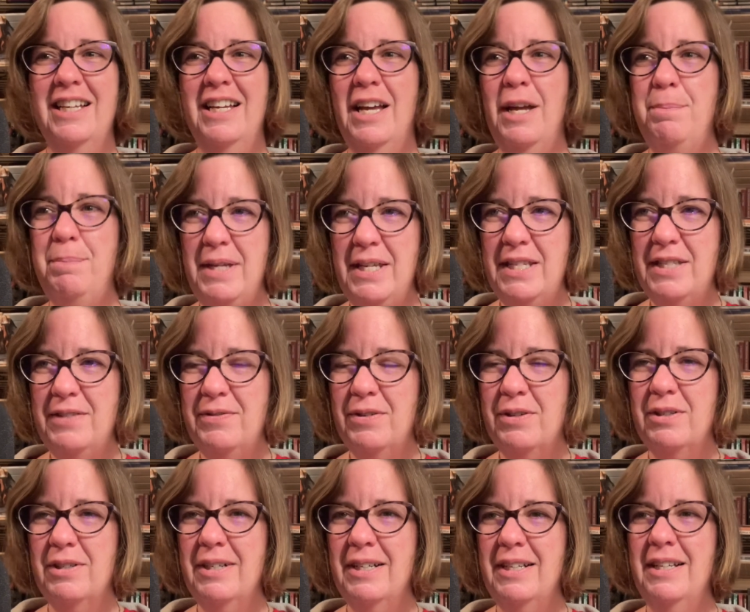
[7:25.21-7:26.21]
and
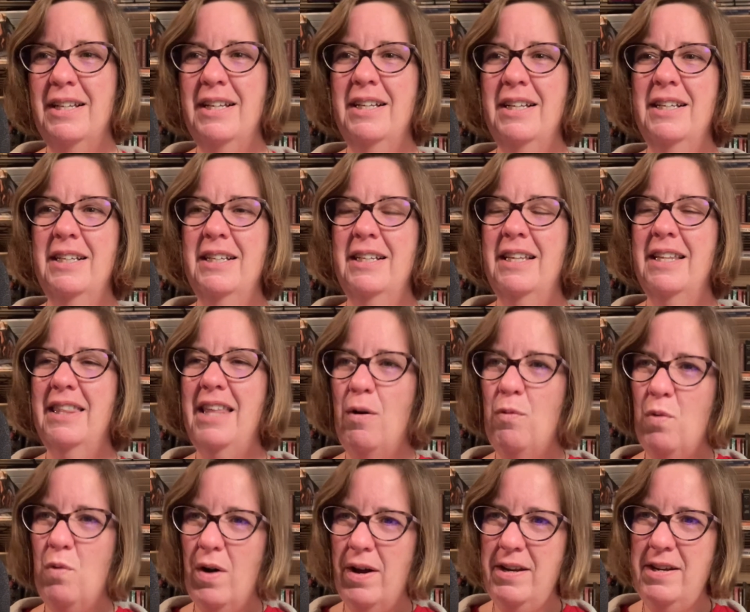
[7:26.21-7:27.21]
peaceful that
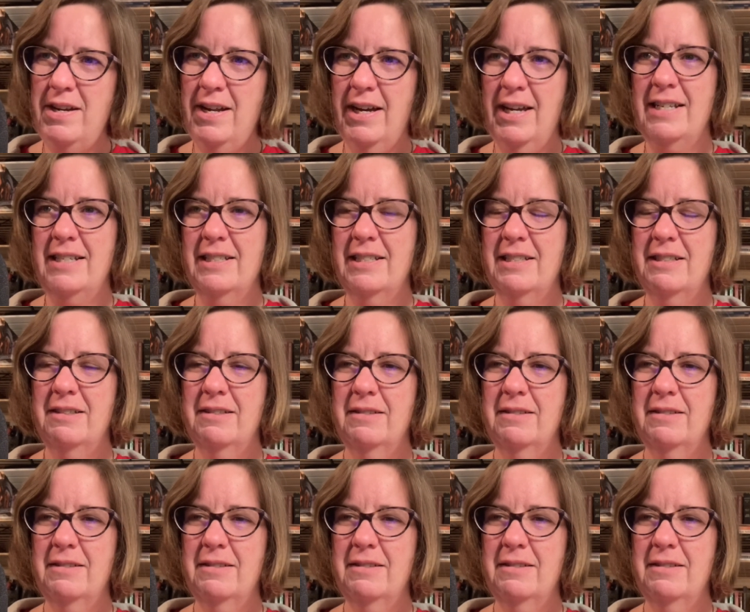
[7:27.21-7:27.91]
one night.